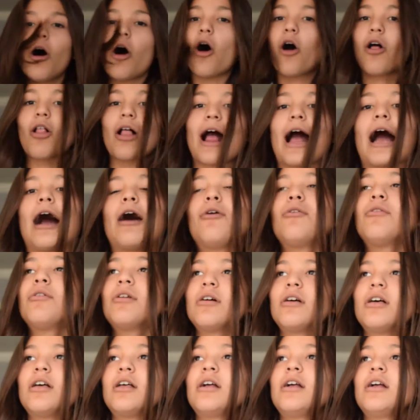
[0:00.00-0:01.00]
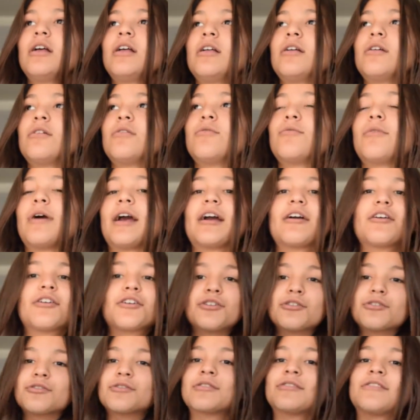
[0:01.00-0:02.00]
all out wear
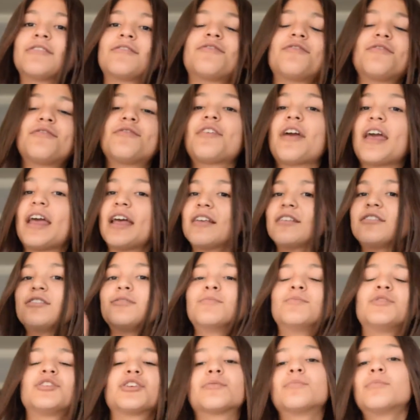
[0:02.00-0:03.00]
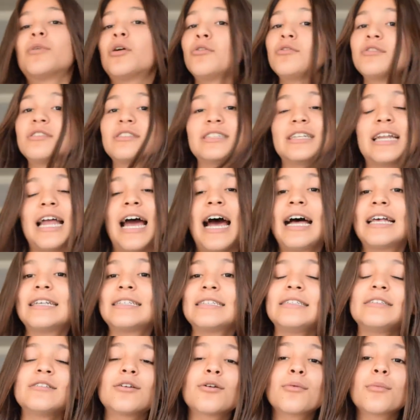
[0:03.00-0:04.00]
your fan, your most
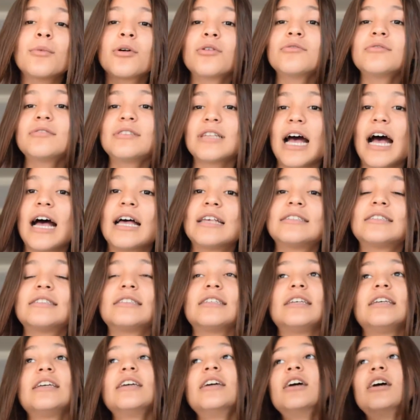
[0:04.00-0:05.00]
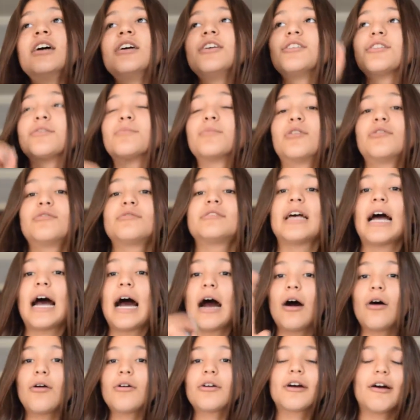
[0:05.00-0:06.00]
snazzy, your most sassy, your most
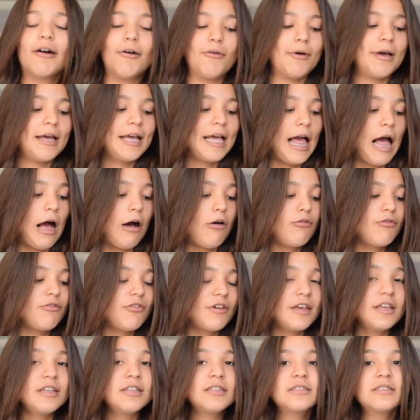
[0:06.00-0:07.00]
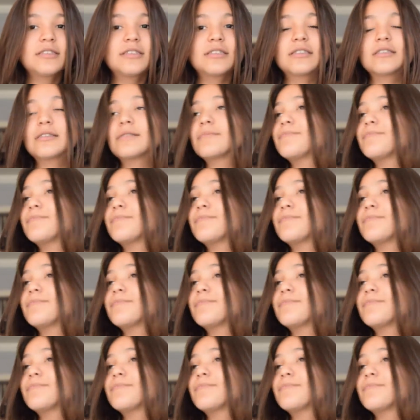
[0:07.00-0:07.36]
outgoing outfits.